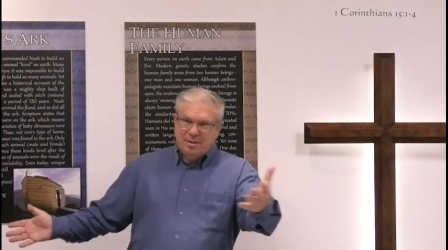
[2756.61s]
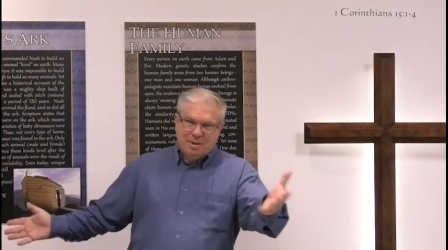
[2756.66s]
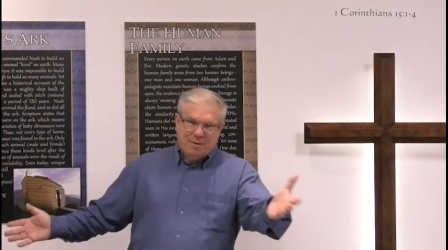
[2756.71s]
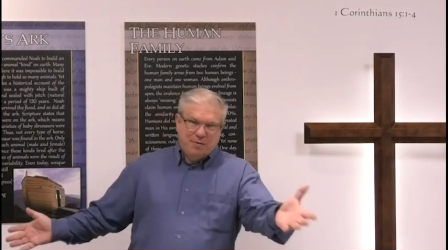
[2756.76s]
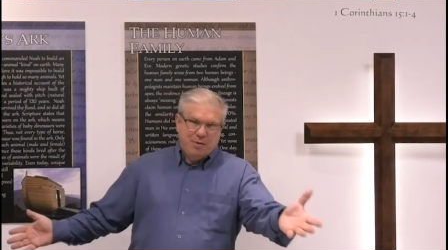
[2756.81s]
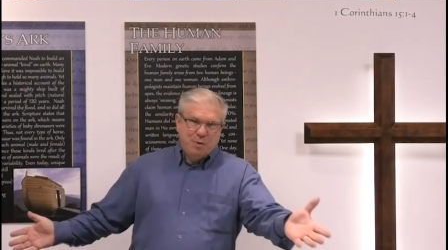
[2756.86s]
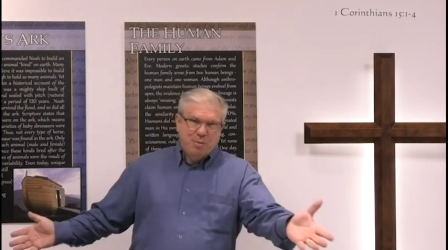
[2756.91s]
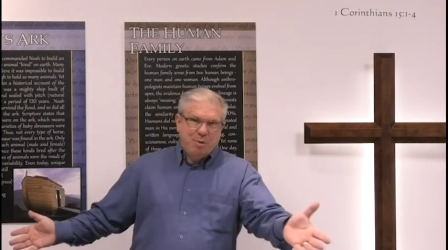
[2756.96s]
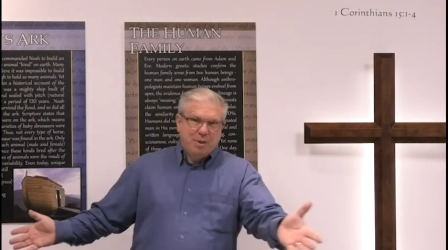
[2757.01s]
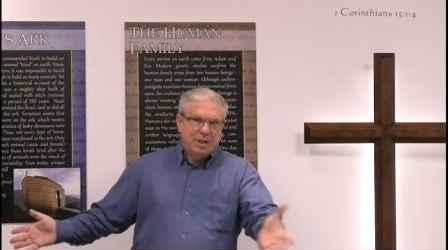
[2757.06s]

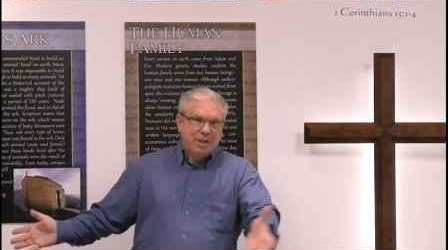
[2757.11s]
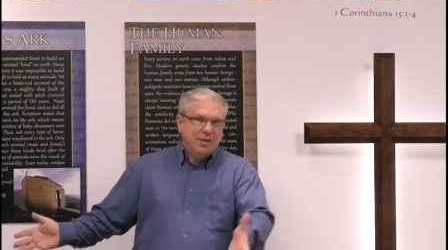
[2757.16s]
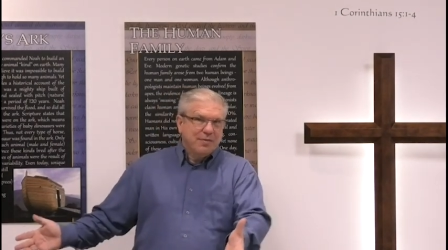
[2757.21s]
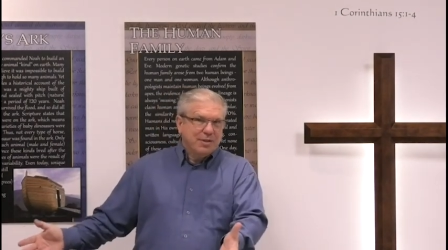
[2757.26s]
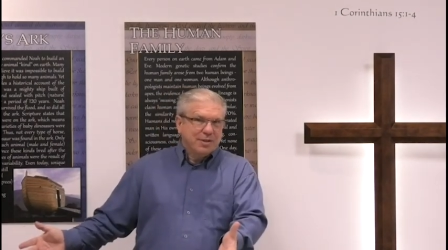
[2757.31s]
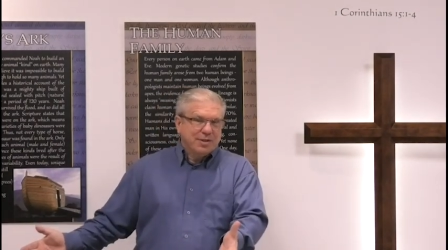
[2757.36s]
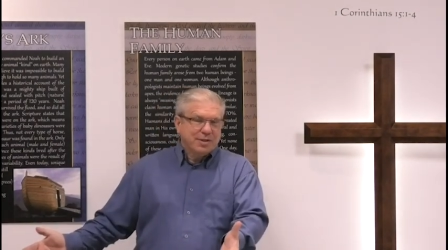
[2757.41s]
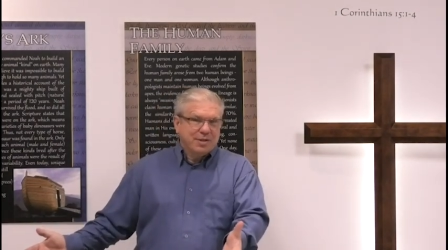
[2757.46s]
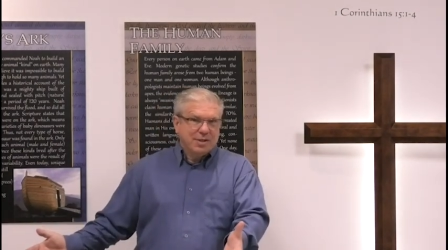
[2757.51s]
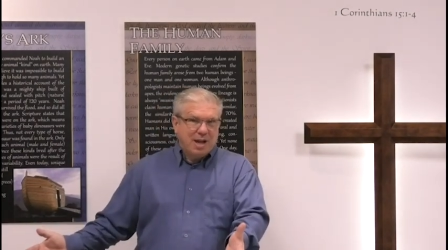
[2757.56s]
if you believe
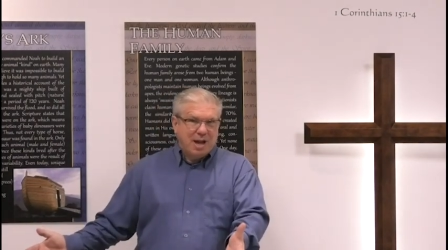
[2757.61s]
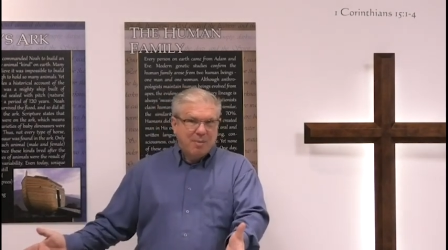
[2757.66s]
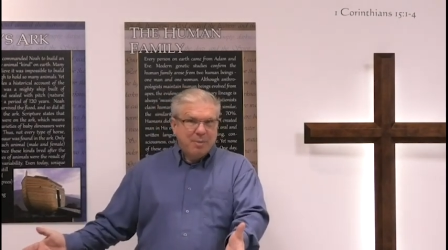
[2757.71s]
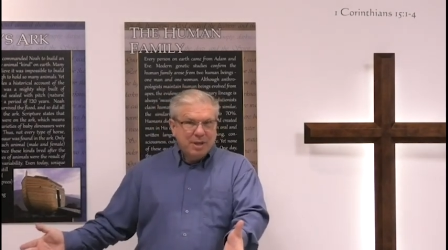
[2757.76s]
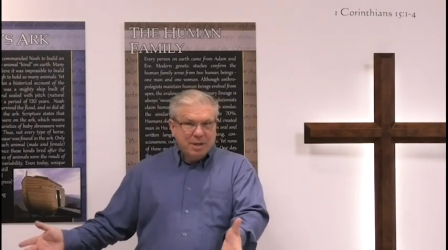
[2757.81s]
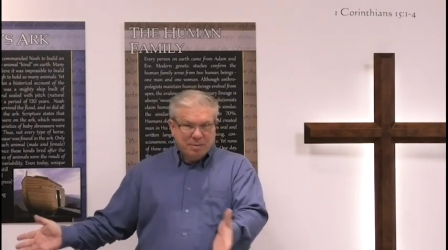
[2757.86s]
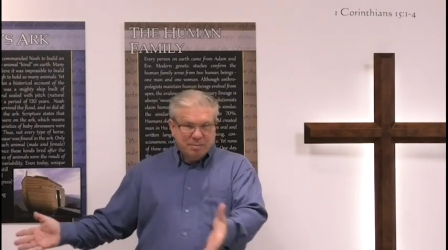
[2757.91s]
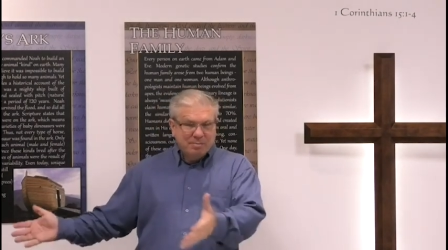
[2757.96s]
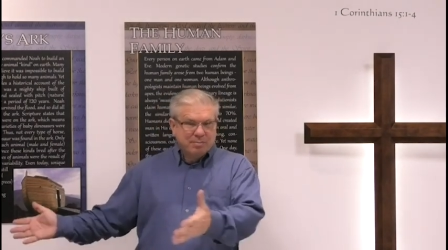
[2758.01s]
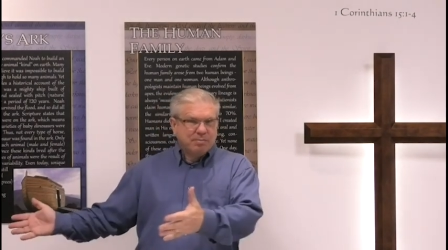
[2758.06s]
this is
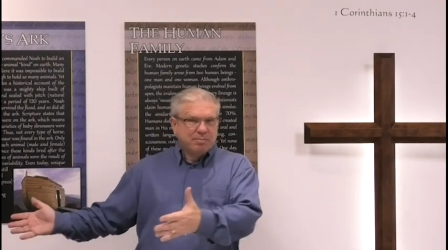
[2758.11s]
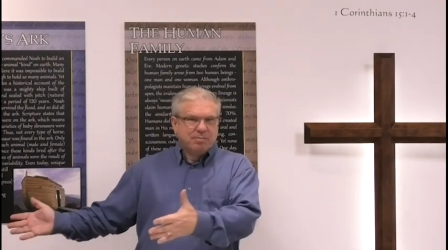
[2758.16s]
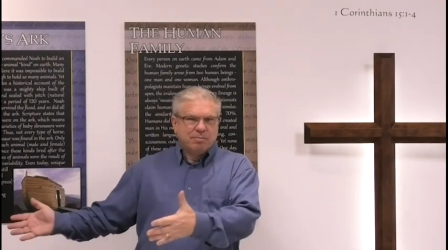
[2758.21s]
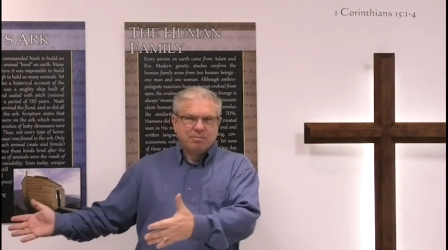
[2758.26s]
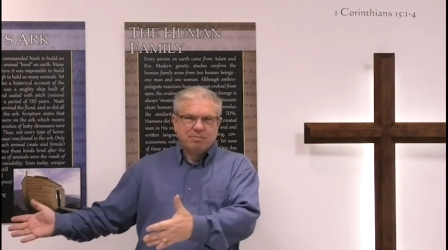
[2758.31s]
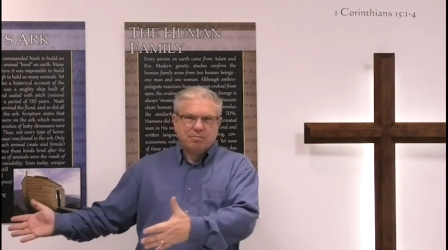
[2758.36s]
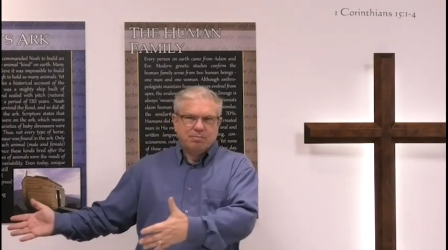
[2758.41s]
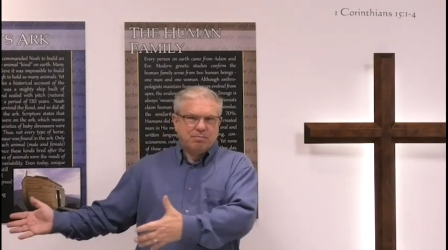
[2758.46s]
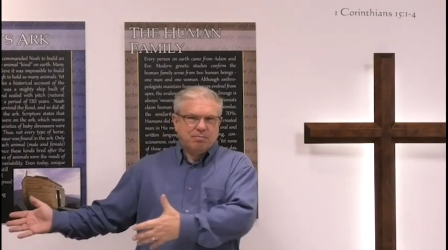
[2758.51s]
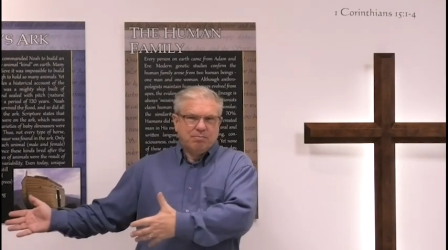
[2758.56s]
coming,
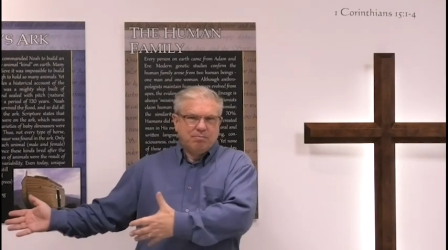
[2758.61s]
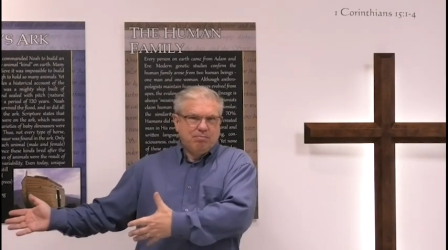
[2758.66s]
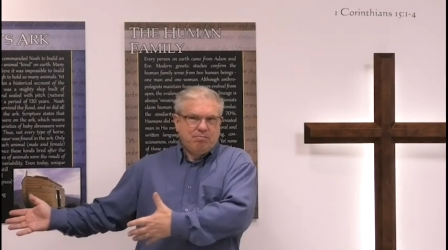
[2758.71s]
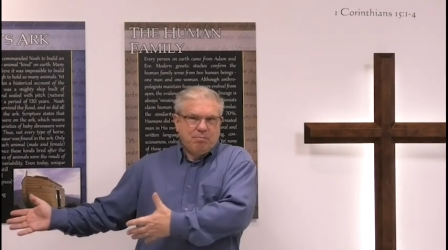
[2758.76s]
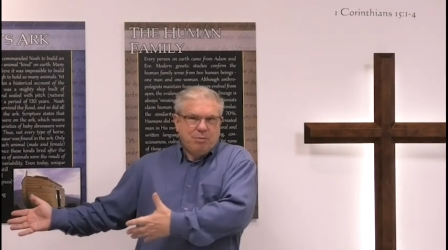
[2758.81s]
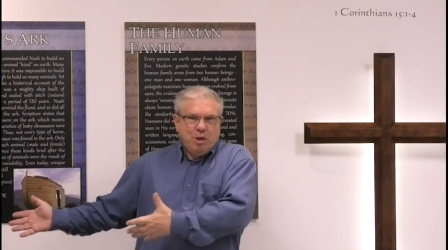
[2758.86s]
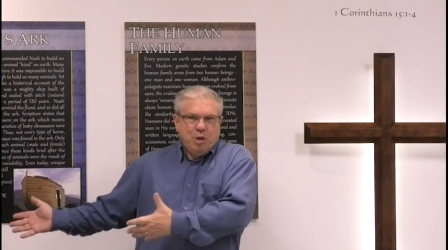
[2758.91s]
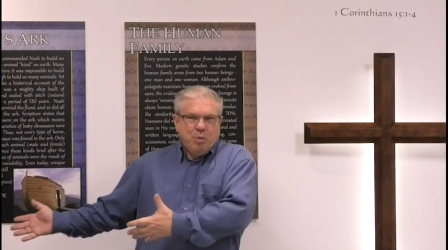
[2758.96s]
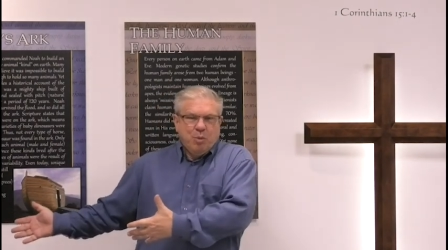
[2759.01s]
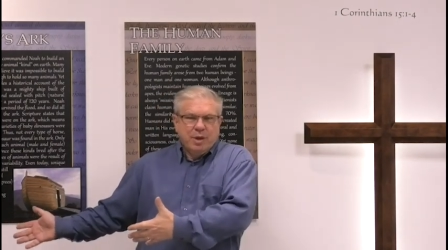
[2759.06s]

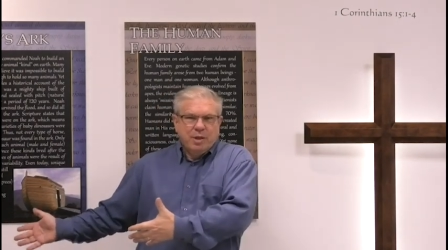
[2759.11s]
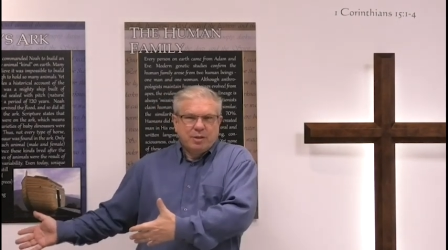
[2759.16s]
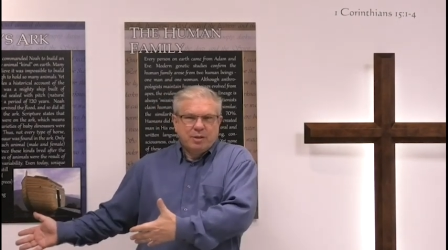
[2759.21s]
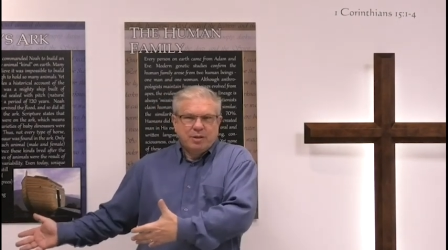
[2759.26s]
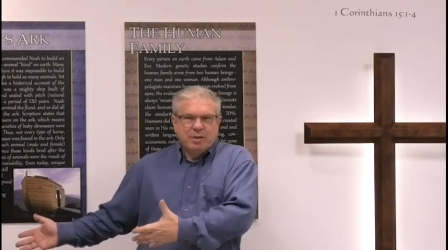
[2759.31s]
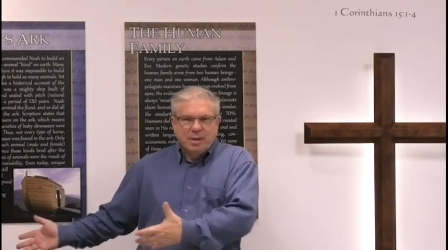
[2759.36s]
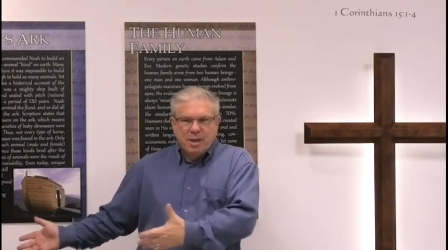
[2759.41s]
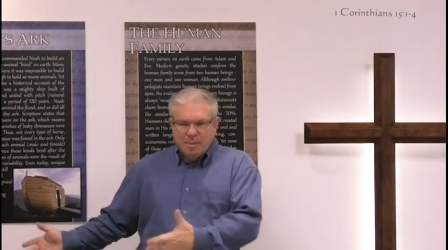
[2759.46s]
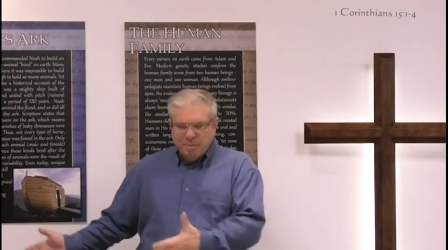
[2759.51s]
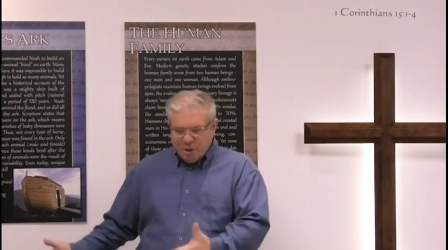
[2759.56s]
you want
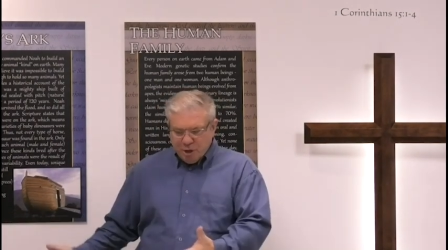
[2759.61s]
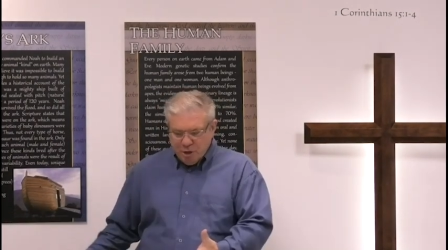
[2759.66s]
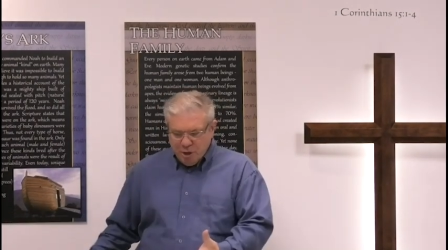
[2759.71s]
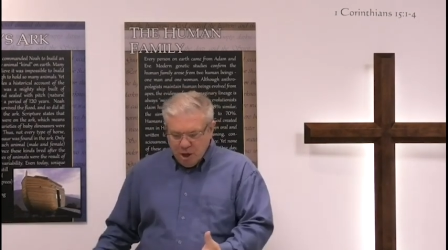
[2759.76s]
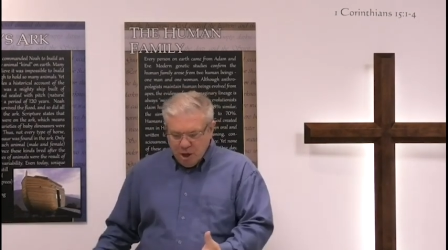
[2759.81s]
them to